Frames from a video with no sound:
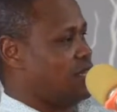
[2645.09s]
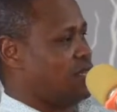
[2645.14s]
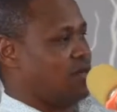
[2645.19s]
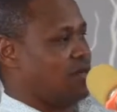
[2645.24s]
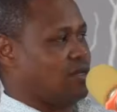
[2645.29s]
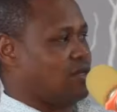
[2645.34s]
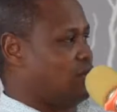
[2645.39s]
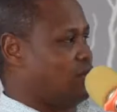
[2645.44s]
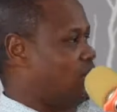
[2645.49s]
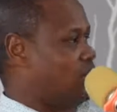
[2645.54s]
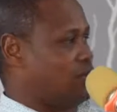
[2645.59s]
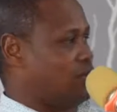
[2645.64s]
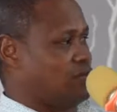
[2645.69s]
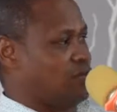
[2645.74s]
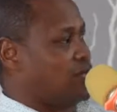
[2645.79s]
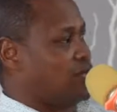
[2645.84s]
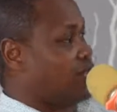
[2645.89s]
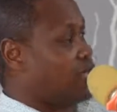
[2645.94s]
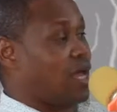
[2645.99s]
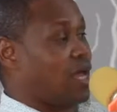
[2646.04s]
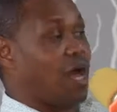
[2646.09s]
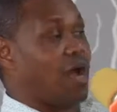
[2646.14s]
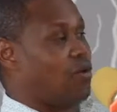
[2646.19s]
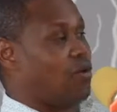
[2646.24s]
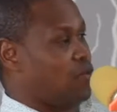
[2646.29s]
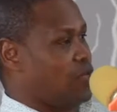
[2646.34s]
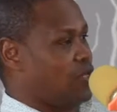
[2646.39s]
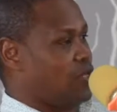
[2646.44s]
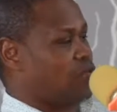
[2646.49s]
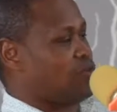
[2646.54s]
You don't care how
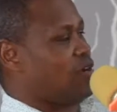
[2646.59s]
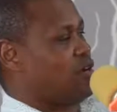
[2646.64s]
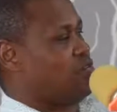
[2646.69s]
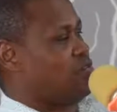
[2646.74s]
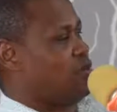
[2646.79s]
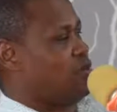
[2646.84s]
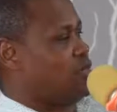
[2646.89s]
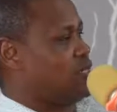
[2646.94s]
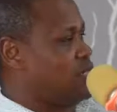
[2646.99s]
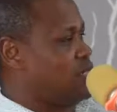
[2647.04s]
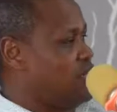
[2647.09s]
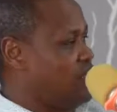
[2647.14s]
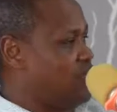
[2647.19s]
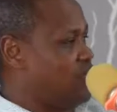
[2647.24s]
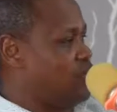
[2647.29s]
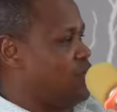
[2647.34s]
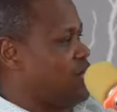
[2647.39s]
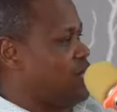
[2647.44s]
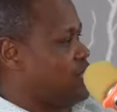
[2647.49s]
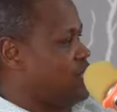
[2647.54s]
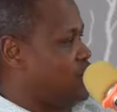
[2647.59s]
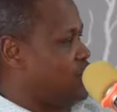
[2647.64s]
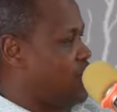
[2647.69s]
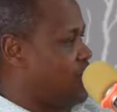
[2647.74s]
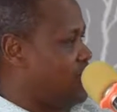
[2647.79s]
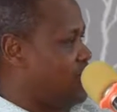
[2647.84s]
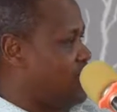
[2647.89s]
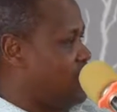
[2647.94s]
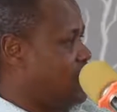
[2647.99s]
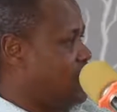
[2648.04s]
they traveled into that
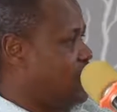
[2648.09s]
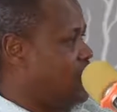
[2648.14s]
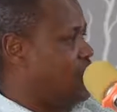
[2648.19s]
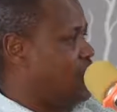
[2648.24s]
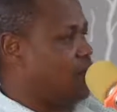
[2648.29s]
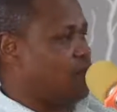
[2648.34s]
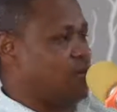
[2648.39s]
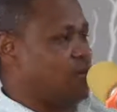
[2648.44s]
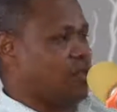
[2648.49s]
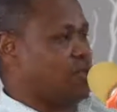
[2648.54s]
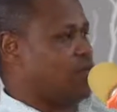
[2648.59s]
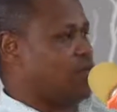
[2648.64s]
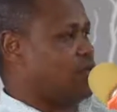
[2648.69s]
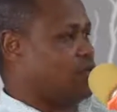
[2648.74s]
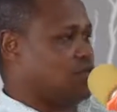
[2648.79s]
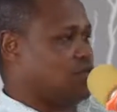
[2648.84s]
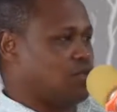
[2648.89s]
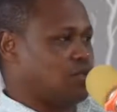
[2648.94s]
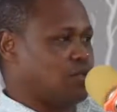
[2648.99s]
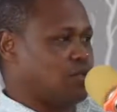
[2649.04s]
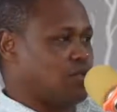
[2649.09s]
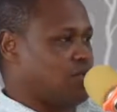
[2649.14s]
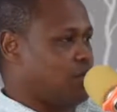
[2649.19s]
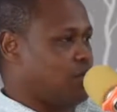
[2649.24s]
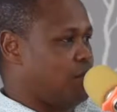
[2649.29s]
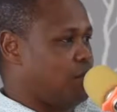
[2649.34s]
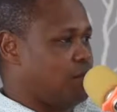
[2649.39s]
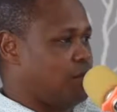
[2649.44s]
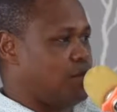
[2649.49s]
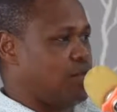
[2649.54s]
journey, whether they
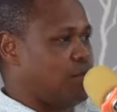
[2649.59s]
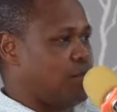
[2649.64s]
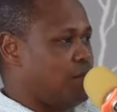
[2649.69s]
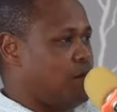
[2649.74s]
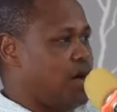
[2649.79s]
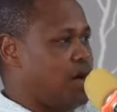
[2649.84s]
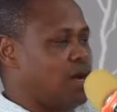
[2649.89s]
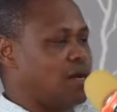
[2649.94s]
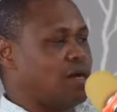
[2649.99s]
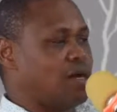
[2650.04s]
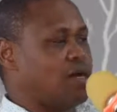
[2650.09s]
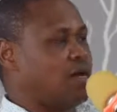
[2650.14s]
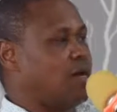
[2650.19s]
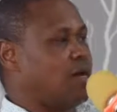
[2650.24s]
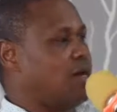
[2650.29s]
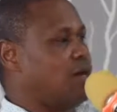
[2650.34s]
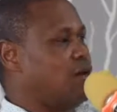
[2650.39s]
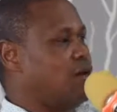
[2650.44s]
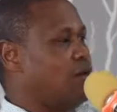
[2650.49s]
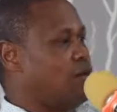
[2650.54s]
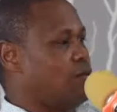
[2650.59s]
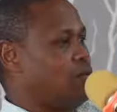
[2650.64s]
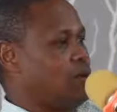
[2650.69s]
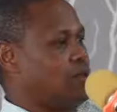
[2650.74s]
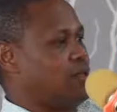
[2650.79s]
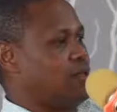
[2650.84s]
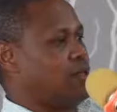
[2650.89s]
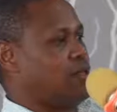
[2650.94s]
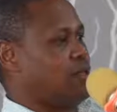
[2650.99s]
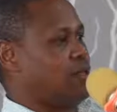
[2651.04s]
broke the bank,
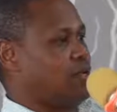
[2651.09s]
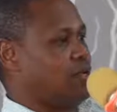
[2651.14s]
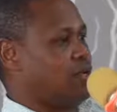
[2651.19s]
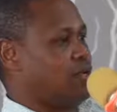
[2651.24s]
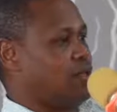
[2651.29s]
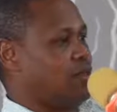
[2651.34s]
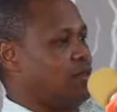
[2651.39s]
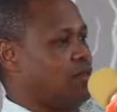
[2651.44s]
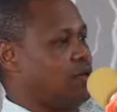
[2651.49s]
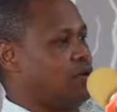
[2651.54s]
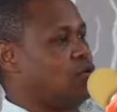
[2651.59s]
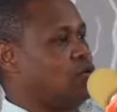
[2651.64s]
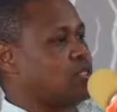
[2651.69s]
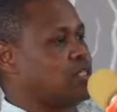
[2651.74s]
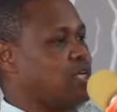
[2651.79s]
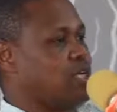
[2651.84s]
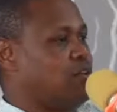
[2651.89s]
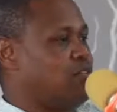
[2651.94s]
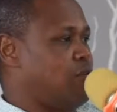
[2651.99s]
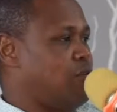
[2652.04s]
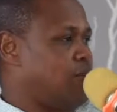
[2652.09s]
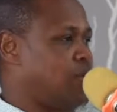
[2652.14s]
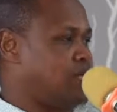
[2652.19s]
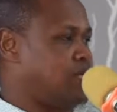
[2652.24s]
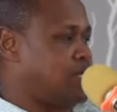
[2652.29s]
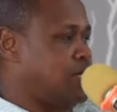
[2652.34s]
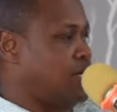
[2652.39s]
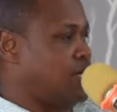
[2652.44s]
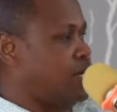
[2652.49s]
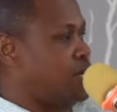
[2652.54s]
whether they got government
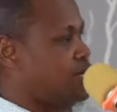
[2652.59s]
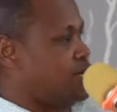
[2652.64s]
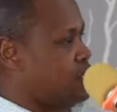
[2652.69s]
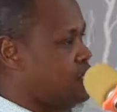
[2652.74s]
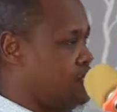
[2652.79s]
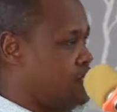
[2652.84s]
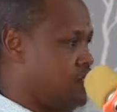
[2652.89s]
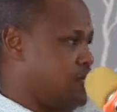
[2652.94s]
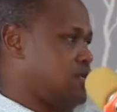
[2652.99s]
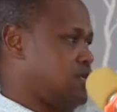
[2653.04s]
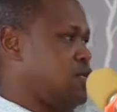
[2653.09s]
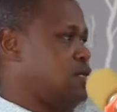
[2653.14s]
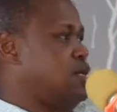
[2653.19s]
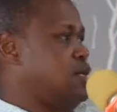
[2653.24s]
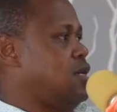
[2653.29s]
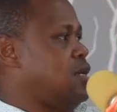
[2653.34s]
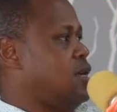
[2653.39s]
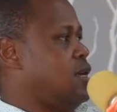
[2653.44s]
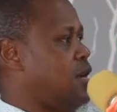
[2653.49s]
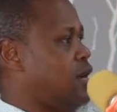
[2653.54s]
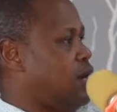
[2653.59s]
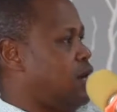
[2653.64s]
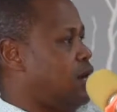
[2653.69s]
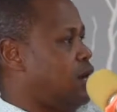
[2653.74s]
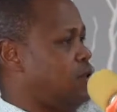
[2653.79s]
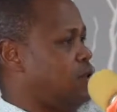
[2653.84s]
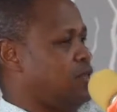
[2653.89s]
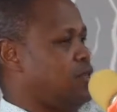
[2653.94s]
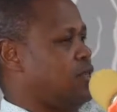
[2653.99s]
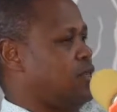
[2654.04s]
tenders,
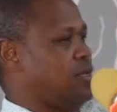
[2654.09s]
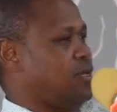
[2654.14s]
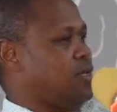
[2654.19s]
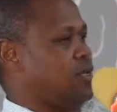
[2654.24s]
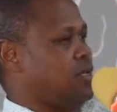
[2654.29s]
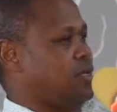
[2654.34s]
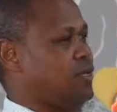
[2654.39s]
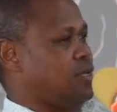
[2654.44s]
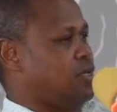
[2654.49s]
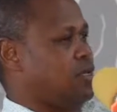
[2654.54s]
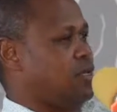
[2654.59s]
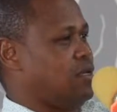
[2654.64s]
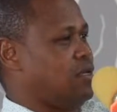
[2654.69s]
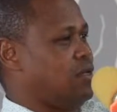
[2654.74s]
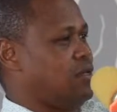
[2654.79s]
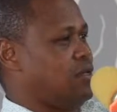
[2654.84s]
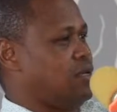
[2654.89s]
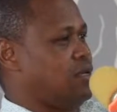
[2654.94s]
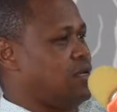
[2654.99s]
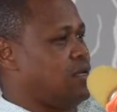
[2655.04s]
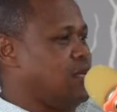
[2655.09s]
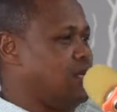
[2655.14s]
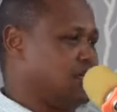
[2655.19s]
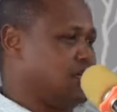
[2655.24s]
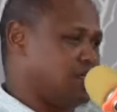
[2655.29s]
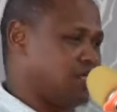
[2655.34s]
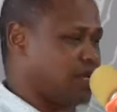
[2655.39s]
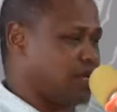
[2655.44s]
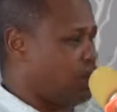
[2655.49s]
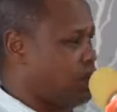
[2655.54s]
whether they killed
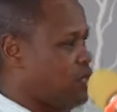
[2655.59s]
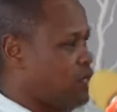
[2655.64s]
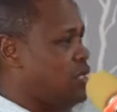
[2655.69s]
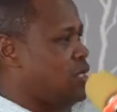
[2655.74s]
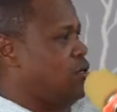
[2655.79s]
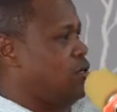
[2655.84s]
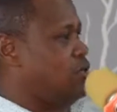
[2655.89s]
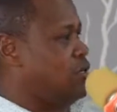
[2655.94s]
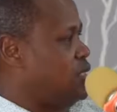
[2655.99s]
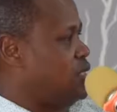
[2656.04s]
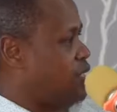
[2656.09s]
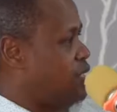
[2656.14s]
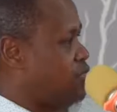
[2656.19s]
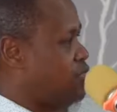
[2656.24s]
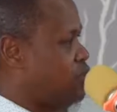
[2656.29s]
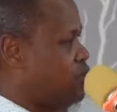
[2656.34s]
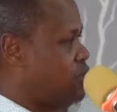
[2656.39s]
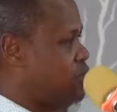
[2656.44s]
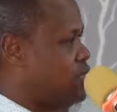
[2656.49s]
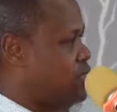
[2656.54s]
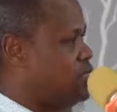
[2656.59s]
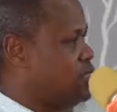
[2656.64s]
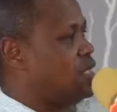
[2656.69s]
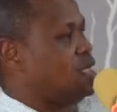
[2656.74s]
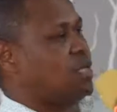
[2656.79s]
somebody and got their resources.